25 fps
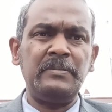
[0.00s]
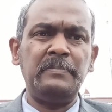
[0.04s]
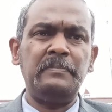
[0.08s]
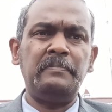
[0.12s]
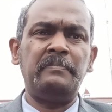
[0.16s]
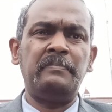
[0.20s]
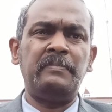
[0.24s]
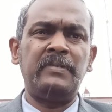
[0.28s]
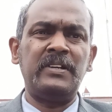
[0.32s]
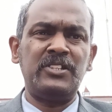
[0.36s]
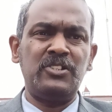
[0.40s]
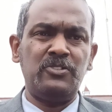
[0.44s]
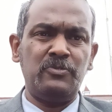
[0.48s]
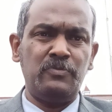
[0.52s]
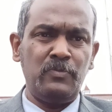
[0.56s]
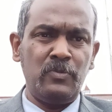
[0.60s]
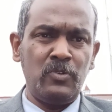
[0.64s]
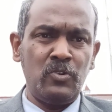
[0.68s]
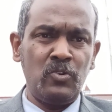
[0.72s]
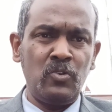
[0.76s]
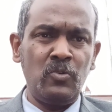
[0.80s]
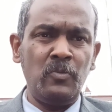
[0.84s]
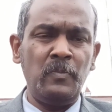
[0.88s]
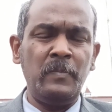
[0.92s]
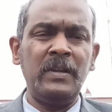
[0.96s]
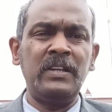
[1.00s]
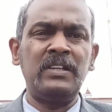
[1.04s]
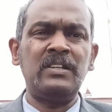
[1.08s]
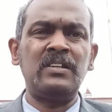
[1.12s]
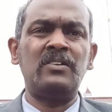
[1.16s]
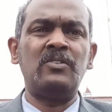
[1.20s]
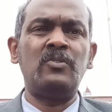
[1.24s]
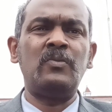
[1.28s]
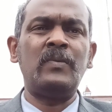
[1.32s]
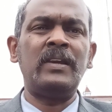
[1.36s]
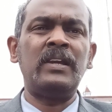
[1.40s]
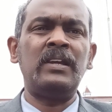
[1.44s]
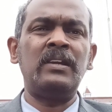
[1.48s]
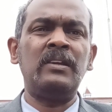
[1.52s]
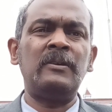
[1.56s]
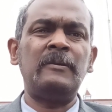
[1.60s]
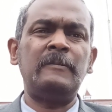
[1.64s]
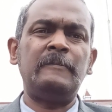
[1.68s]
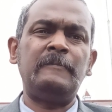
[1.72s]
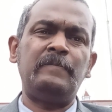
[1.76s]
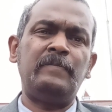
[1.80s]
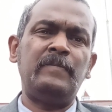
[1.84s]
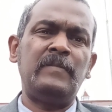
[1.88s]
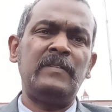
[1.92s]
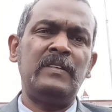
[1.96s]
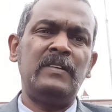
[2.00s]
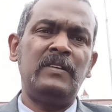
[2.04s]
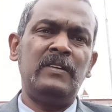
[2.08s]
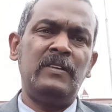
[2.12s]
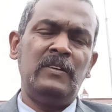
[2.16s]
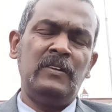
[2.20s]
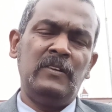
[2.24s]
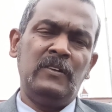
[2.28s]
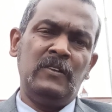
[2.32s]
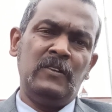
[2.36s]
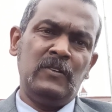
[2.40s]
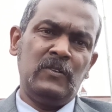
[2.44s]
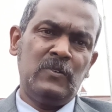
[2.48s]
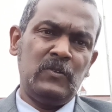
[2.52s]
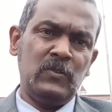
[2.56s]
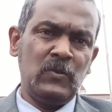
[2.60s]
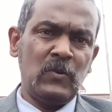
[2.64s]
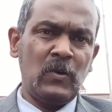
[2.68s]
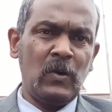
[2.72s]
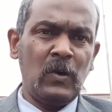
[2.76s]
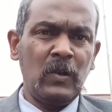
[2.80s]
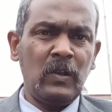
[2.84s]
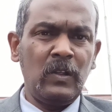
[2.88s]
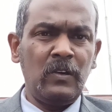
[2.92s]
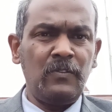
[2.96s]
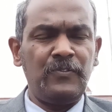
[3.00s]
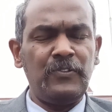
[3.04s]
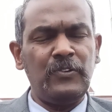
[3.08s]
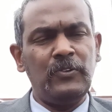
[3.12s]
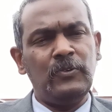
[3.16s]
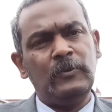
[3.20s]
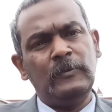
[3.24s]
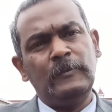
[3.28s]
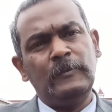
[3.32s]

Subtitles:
much more better way to all of you.